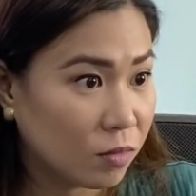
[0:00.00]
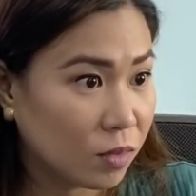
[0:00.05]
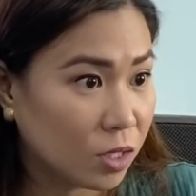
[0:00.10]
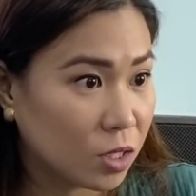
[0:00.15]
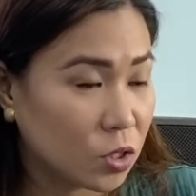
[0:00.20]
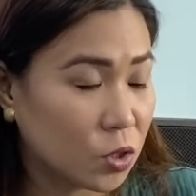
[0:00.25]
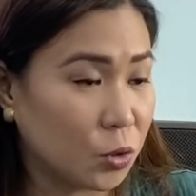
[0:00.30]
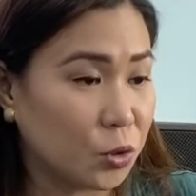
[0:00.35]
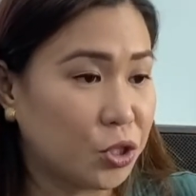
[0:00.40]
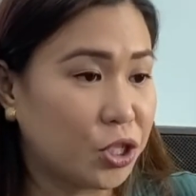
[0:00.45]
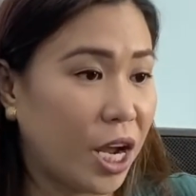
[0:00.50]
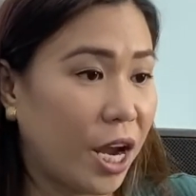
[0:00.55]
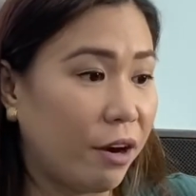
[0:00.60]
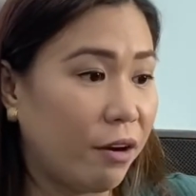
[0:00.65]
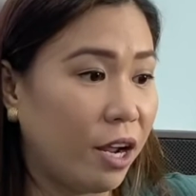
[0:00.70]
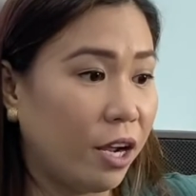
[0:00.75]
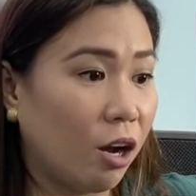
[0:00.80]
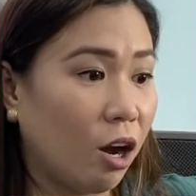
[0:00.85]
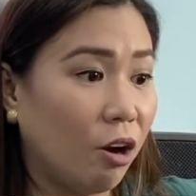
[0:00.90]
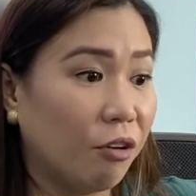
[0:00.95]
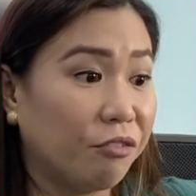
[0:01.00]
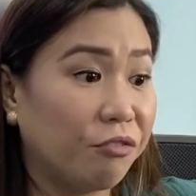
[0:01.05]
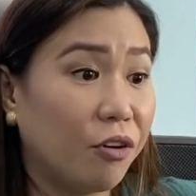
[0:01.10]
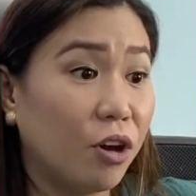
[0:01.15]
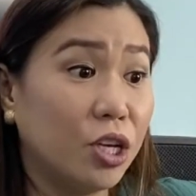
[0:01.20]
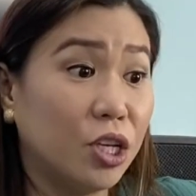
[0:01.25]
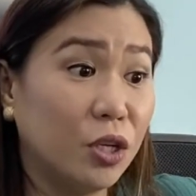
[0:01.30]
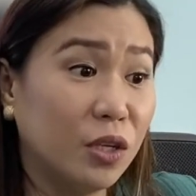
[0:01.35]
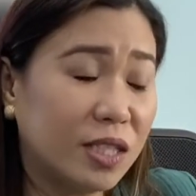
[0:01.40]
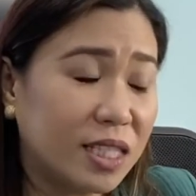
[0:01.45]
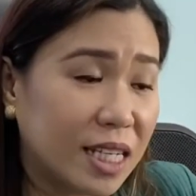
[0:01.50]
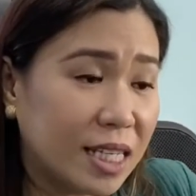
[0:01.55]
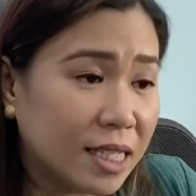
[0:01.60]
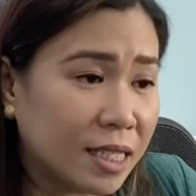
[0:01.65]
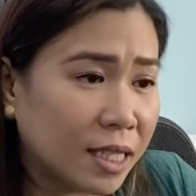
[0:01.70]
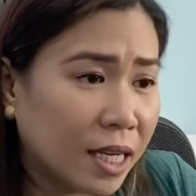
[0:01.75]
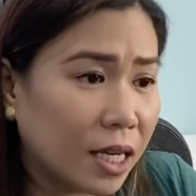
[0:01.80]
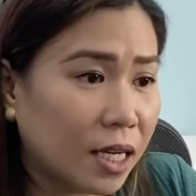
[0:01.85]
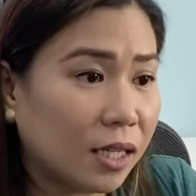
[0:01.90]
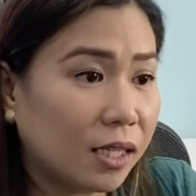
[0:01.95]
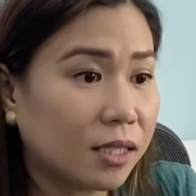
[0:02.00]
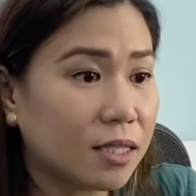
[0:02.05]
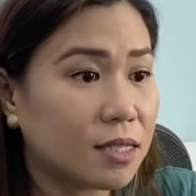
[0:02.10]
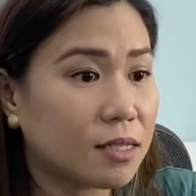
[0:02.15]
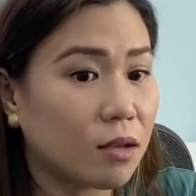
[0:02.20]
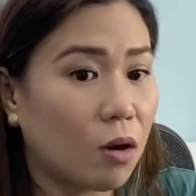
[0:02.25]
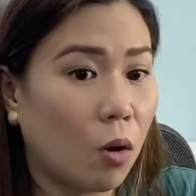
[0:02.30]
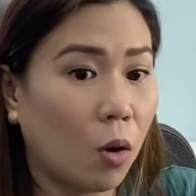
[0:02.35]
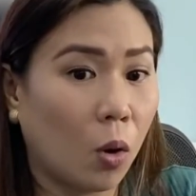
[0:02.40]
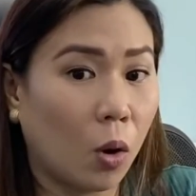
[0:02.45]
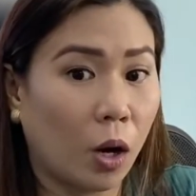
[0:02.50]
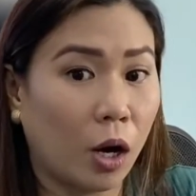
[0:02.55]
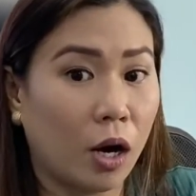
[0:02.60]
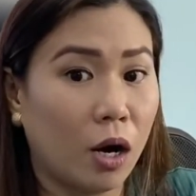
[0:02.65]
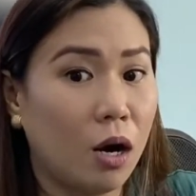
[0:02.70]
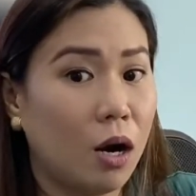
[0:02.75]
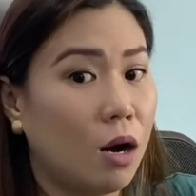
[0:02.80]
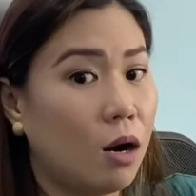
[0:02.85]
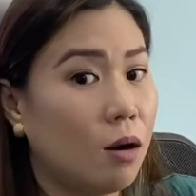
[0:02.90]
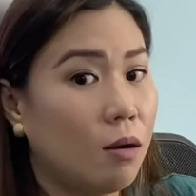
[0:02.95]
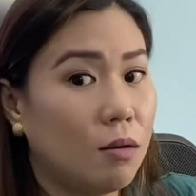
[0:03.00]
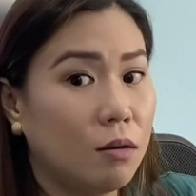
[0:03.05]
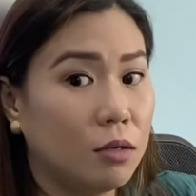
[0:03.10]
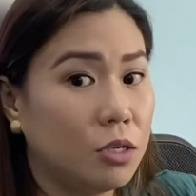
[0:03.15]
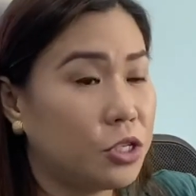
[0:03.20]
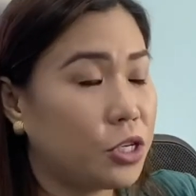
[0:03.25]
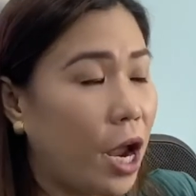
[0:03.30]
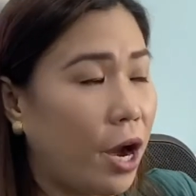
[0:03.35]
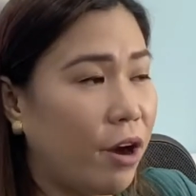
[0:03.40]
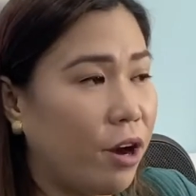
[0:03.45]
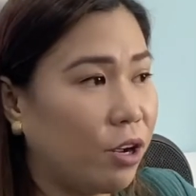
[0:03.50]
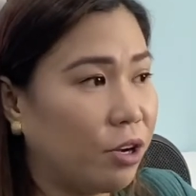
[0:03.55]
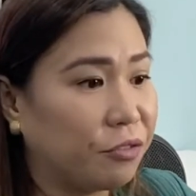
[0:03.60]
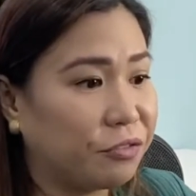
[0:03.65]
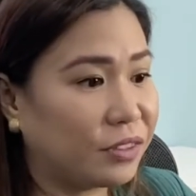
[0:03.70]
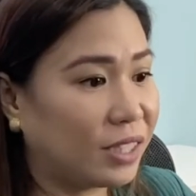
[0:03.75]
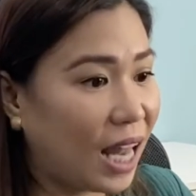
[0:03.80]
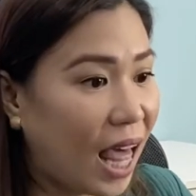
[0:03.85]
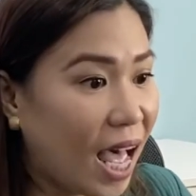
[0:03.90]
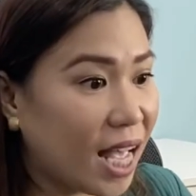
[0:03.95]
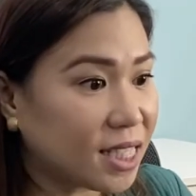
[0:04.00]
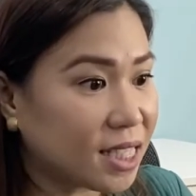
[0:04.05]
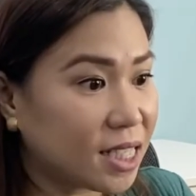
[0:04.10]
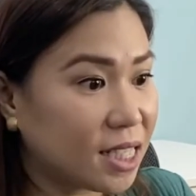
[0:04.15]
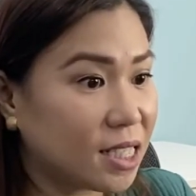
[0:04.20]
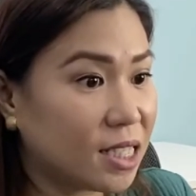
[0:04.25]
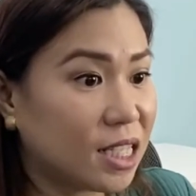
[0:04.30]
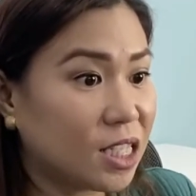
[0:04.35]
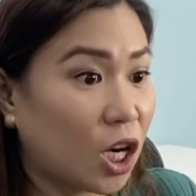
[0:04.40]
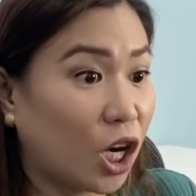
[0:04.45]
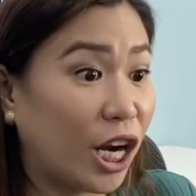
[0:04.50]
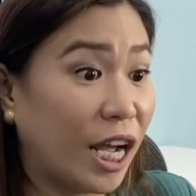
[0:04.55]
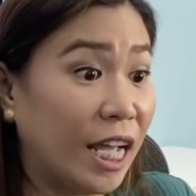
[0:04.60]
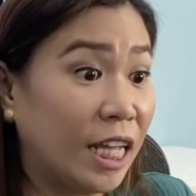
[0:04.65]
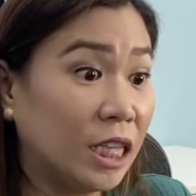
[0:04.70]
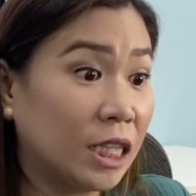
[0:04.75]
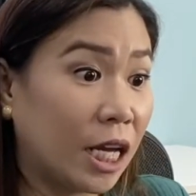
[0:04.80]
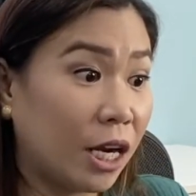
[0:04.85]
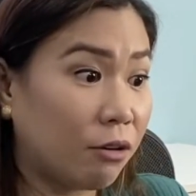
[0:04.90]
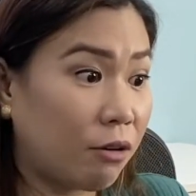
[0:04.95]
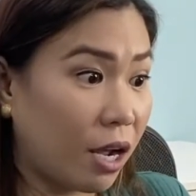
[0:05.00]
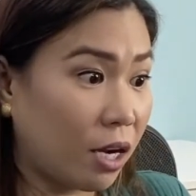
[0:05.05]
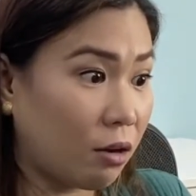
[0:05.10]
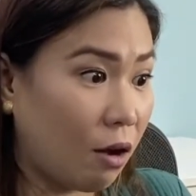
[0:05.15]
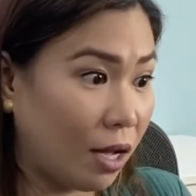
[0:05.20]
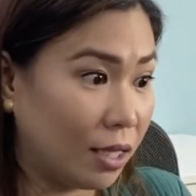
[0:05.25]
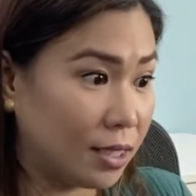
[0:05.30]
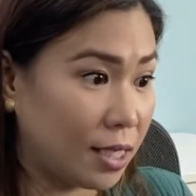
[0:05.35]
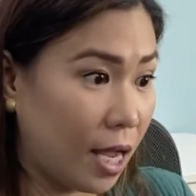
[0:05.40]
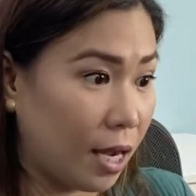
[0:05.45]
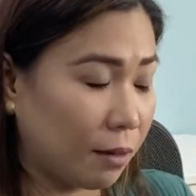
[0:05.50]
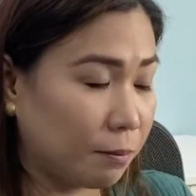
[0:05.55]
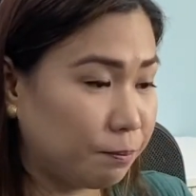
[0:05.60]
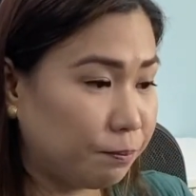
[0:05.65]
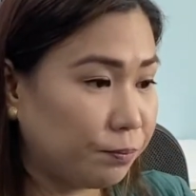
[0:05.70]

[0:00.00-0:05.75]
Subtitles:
So sharing of utensils or sharing of glasses, these are indirect contact.